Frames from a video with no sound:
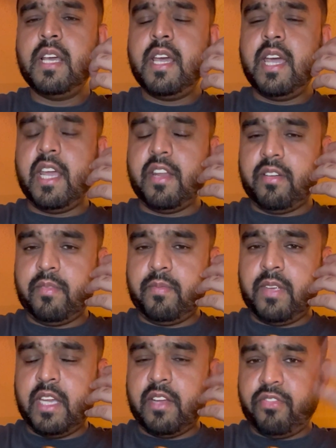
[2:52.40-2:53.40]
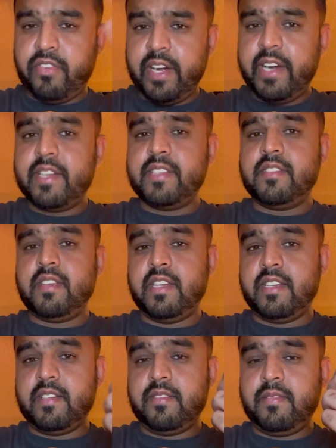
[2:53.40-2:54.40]
a fragrance, in
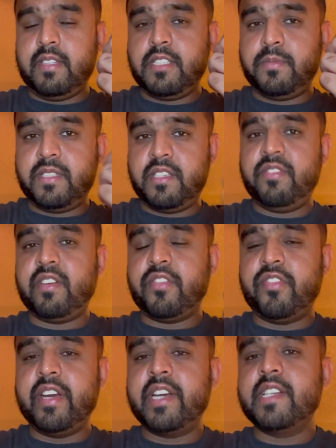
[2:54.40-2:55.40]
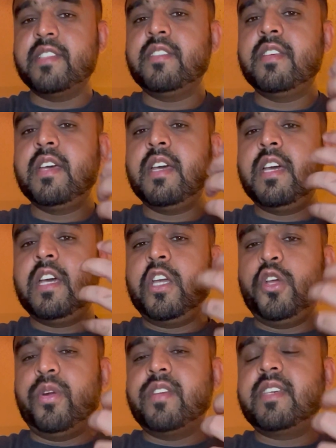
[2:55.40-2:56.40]
a specific fragrance,
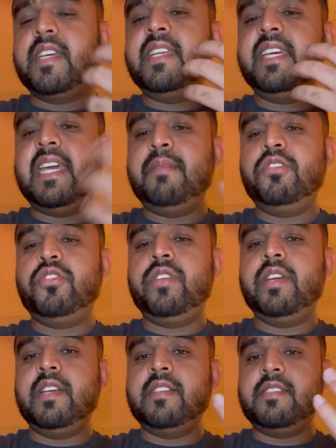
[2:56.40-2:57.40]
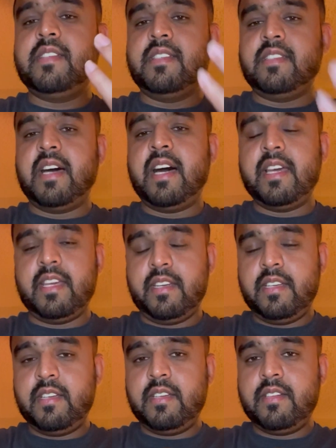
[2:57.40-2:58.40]
your skin chemistry is designed.